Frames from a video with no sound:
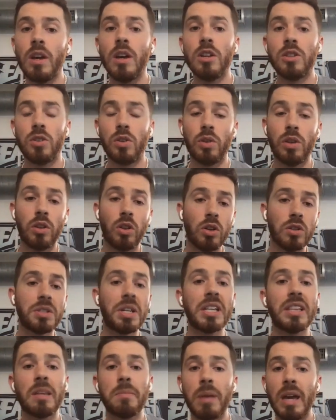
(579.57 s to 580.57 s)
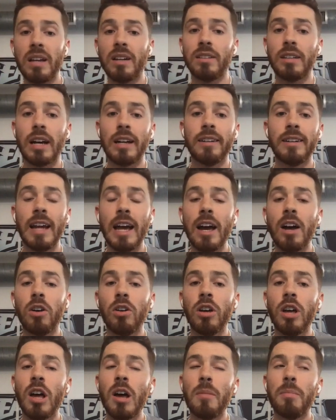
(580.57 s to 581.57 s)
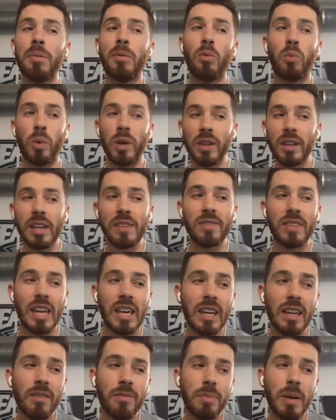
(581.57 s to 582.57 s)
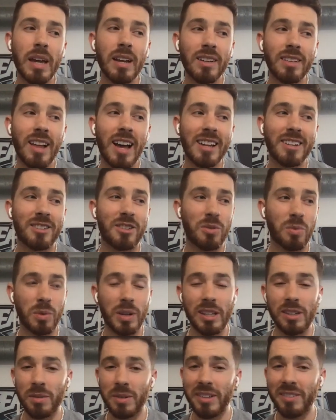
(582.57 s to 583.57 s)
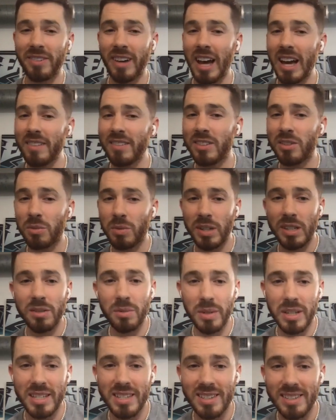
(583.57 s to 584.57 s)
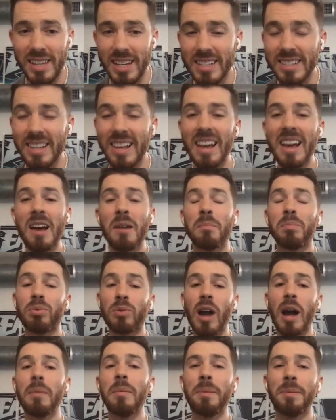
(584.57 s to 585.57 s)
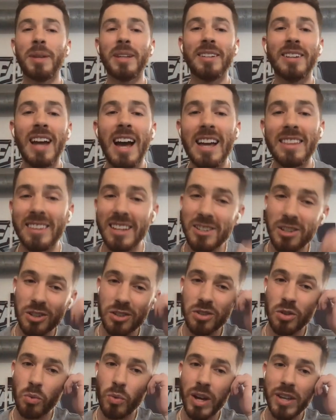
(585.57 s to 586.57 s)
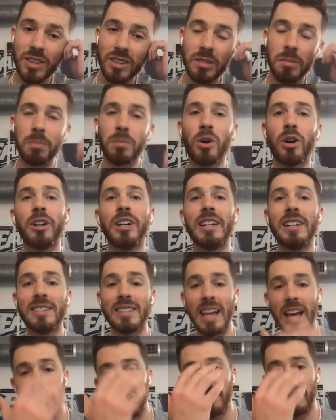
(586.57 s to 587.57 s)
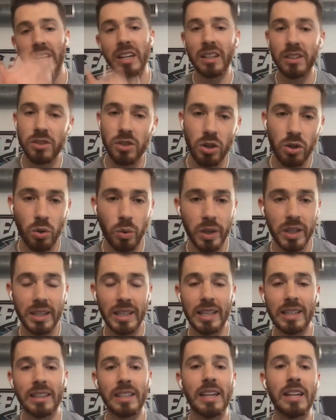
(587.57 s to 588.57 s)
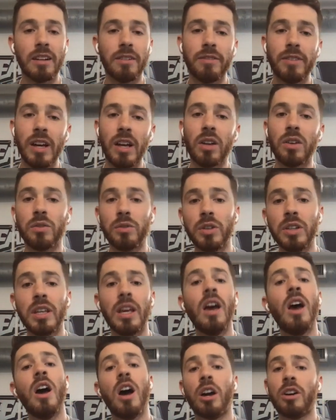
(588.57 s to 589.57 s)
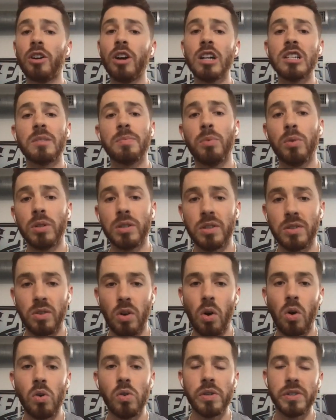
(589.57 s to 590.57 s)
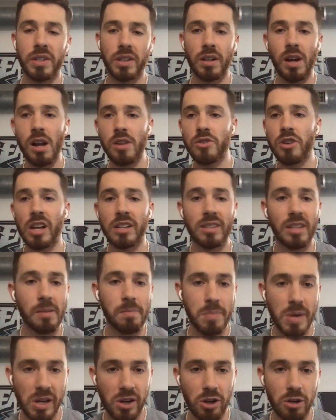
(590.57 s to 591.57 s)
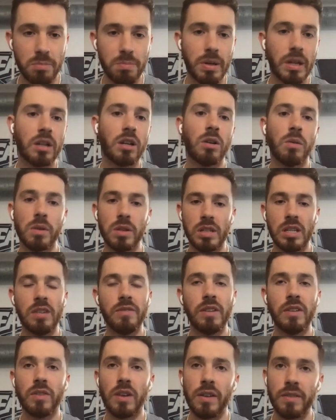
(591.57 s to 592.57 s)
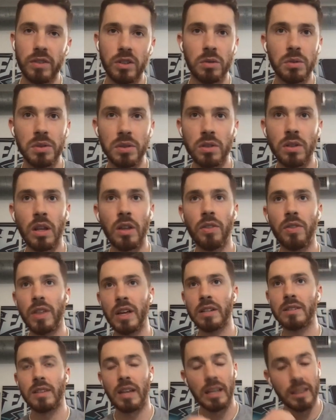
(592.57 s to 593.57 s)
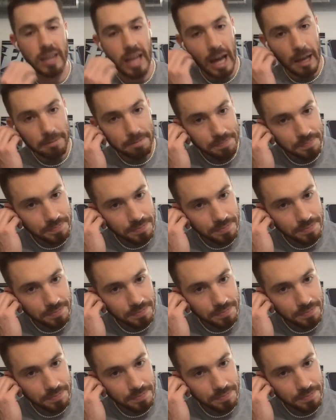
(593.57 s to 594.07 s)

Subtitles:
So it looks like they paid a lot now, But they have paid a lot in 2025 and 2026? Probably not. That's just the way that the market is elevating so quickly in the NFL and really across sports as a whole as the contracts get bigger and bigger with TV revenue and things like that.